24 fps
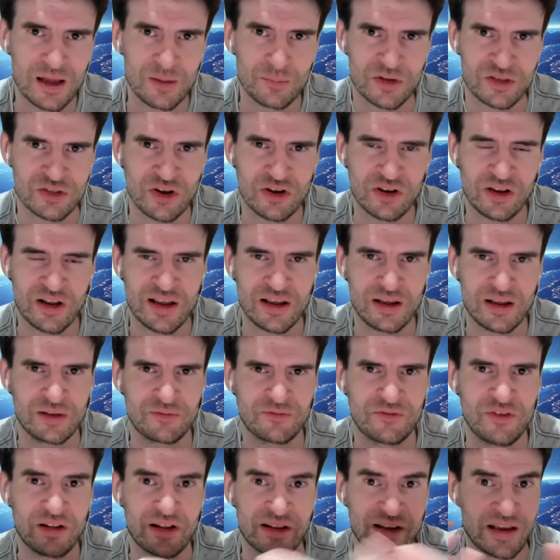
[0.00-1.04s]
But certainly
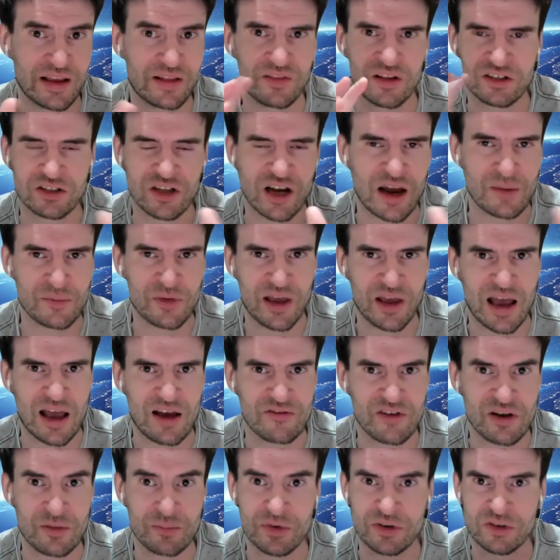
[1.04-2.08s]
filling in the time you
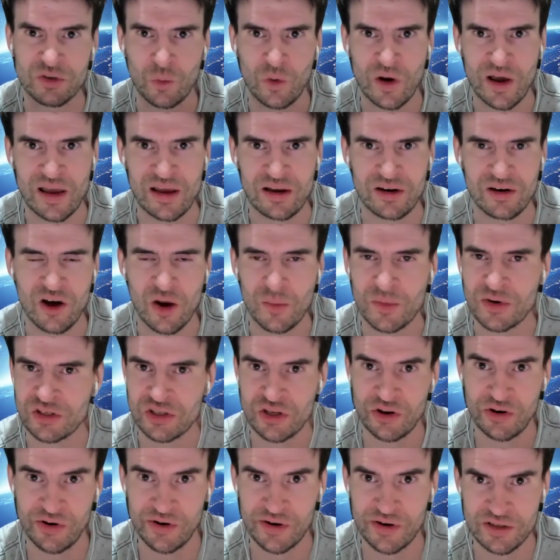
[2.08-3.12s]
have in between
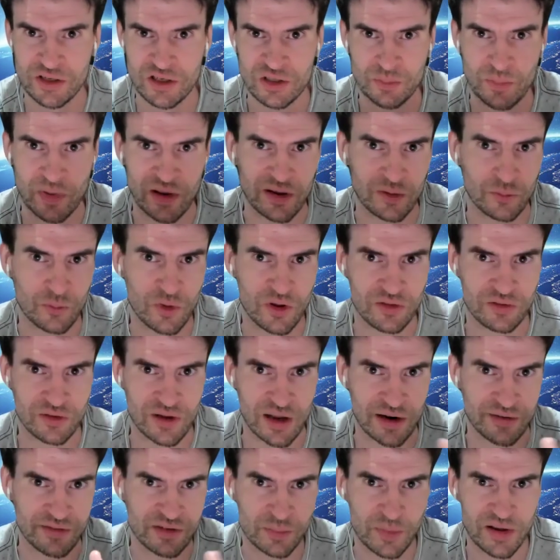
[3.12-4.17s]
opportunities to speak with
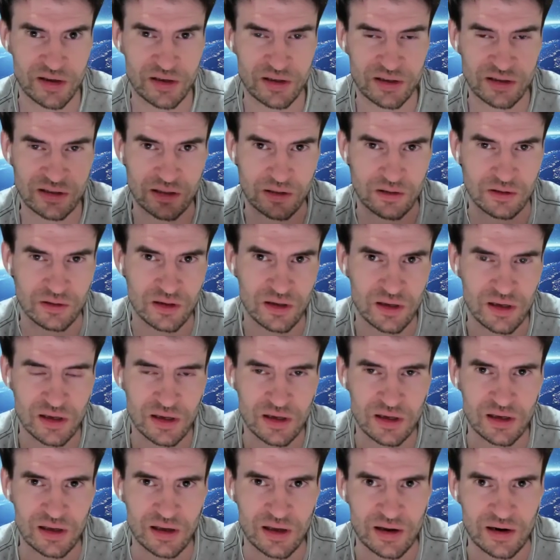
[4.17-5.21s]
native speakers and
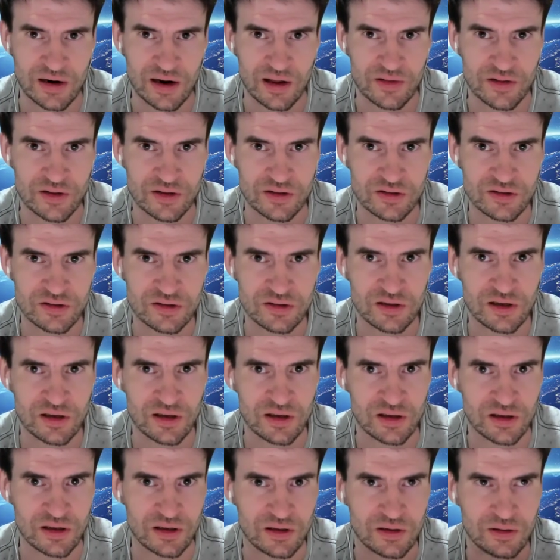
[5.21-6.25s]
others,
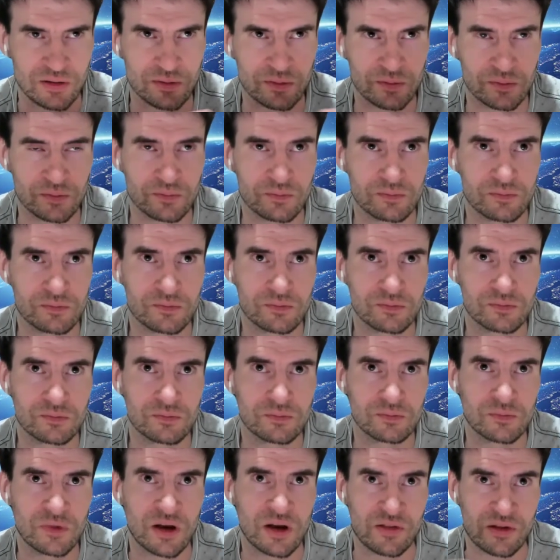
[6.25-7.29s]

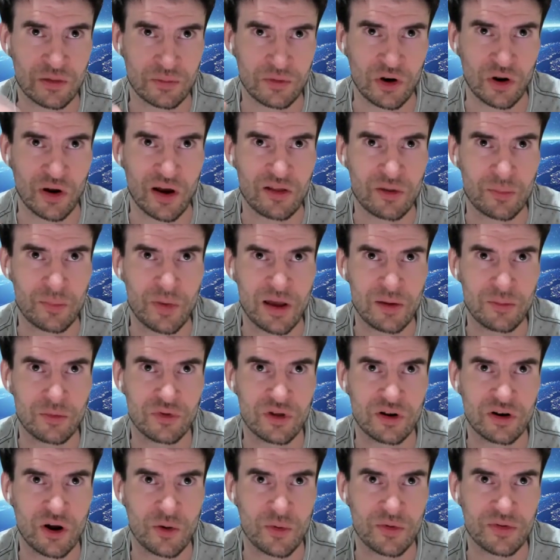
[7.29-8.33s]
other people
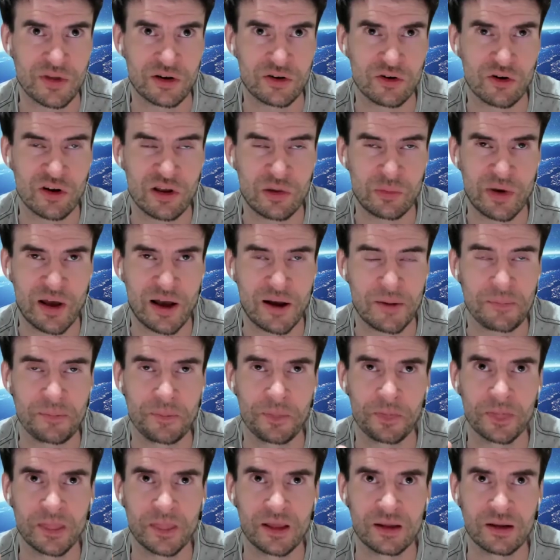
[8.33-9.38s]
that know what they're talking about,
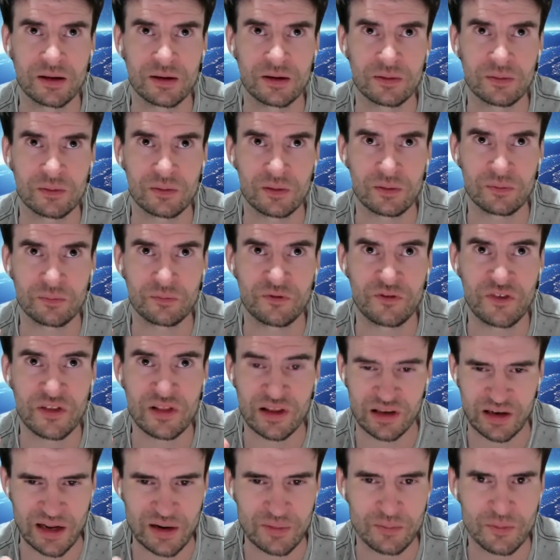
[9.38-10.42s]

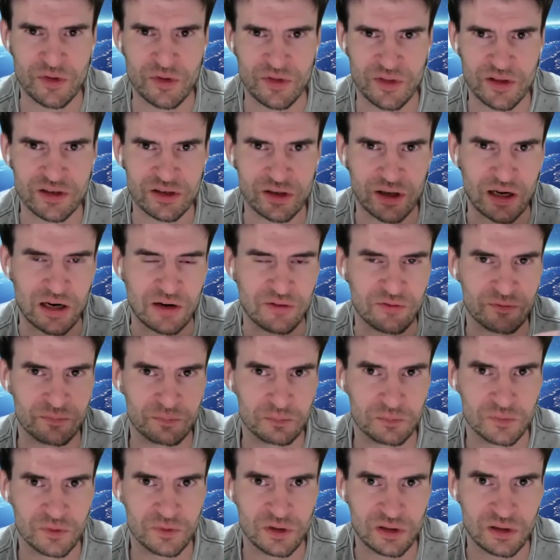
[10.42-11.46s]
filling it in with this kind
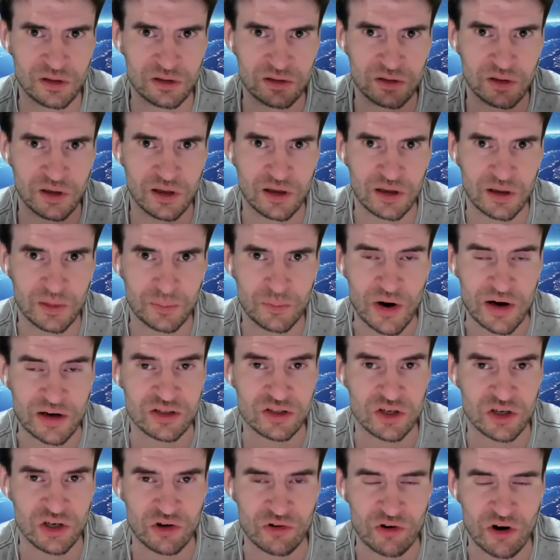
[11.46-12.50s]
of
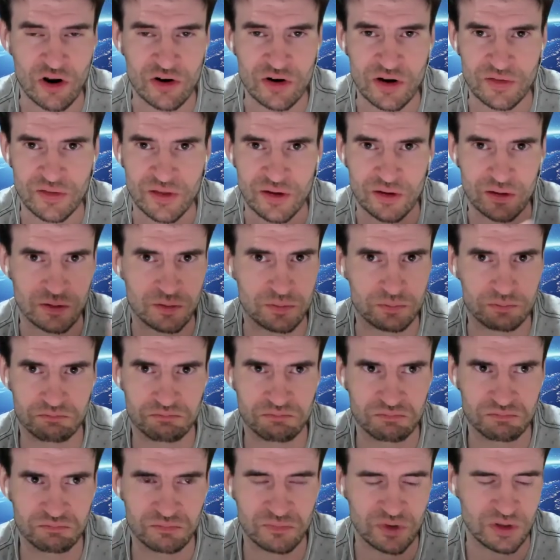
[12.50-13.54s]
practice on your own, I think
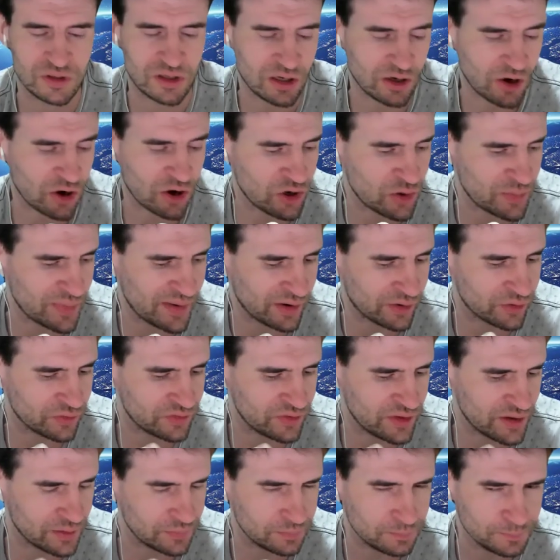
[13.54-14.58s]
can only be a good
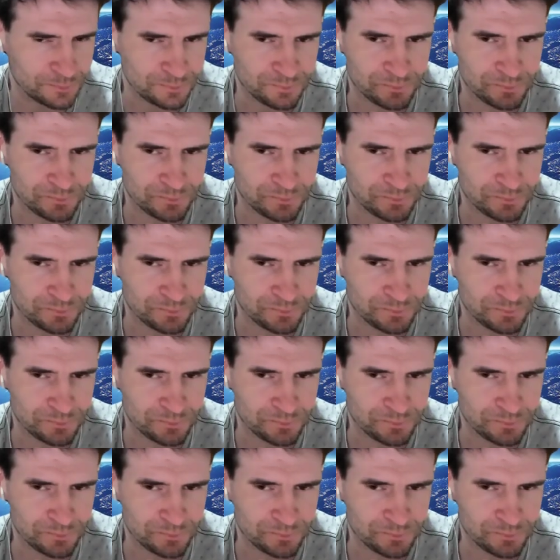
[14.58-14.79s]
thing.